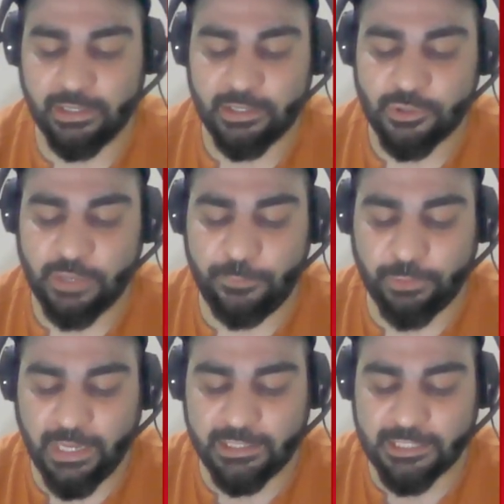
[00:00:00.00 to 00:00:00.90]
So if you
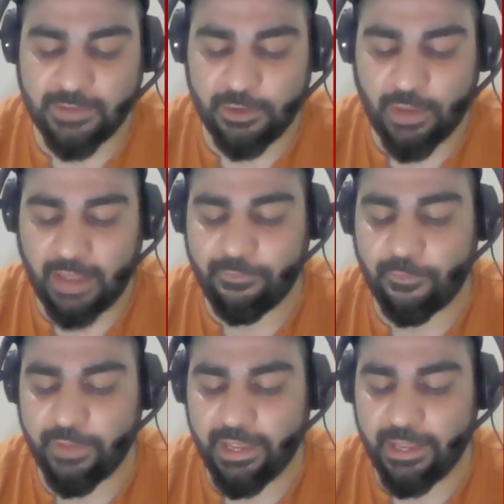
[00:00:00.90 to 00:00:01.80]
take this value f of
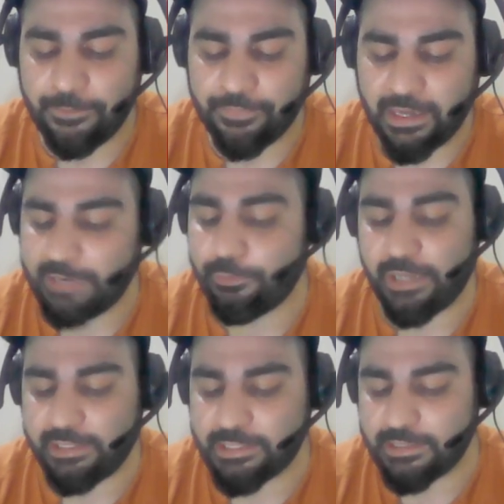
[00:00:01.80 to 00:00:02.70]
a and if you
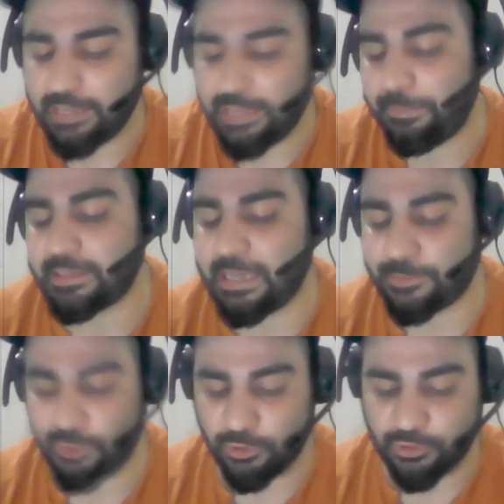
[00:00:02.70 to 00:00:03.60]
take this a plus
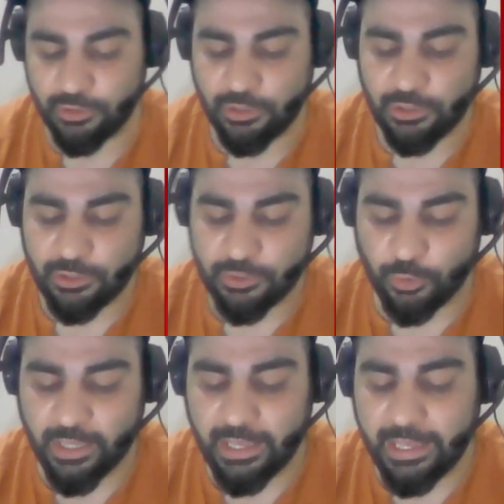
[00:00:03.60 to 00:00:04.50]
epsilon, so
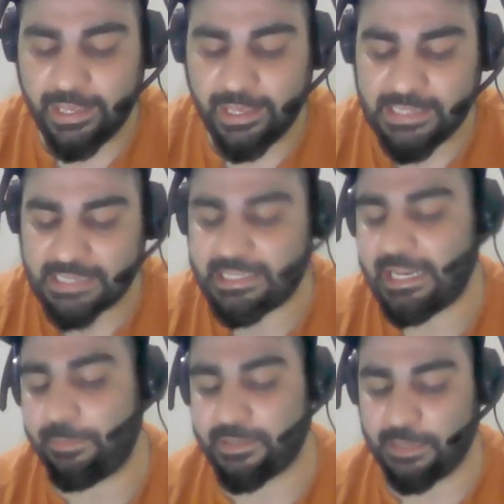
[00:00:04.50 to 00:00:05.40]
okay, a is less than
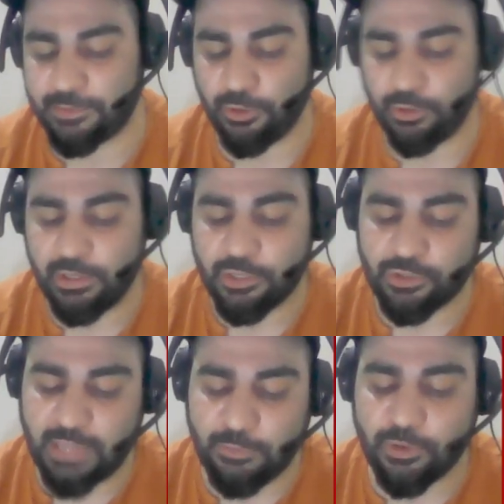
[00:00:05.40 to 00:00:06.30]
a plus epsilon. So
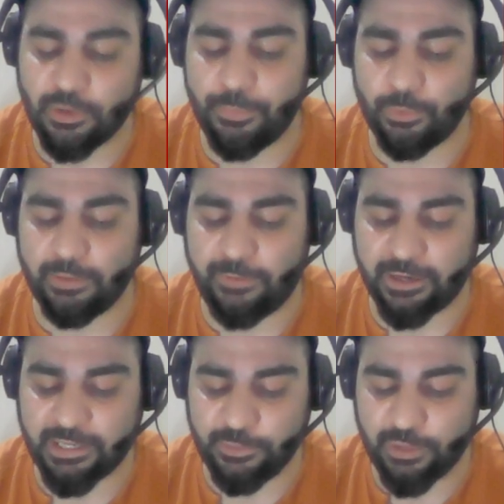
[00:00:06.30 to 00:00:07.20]
now you compute the
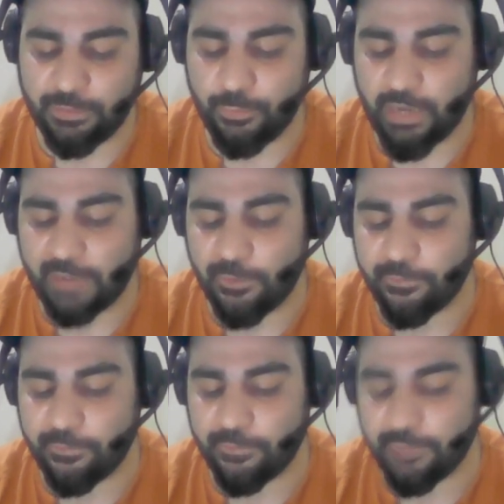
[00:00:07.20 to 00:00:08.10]
function, you compute f of
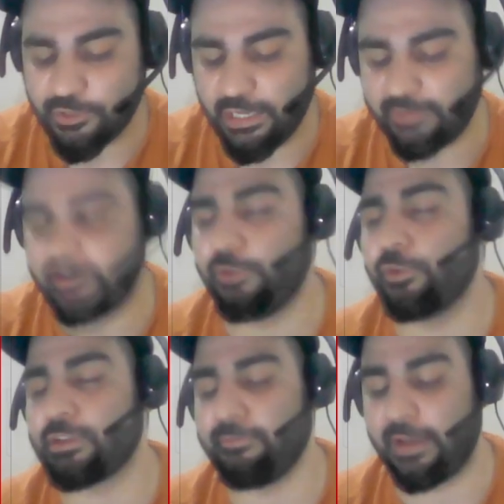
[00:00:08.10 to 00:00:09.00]
a, so it will give you
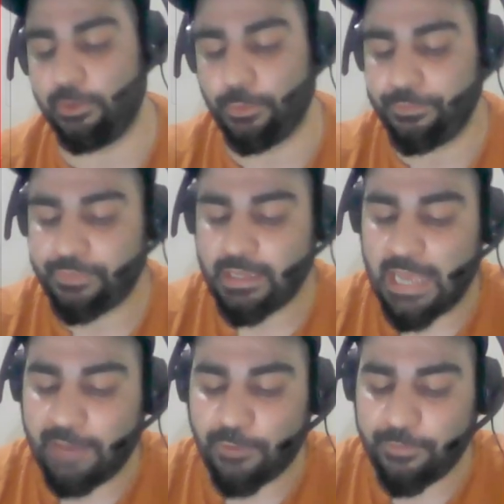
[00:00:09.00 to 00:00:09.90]
some value.
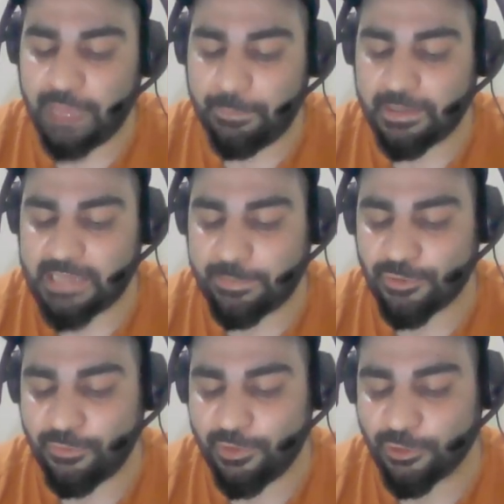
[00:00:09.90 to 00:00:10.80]
F of a plus
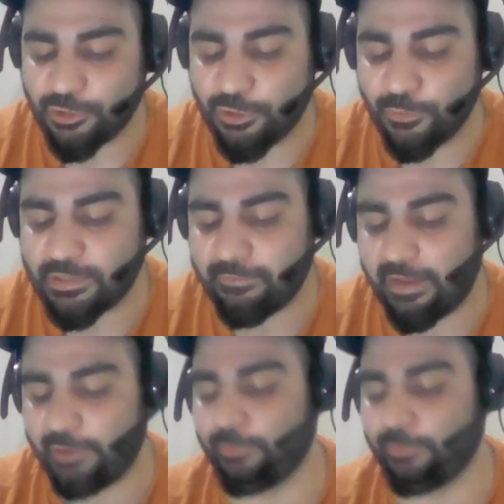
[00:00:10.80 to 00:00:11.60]
epsilon will also give you some value.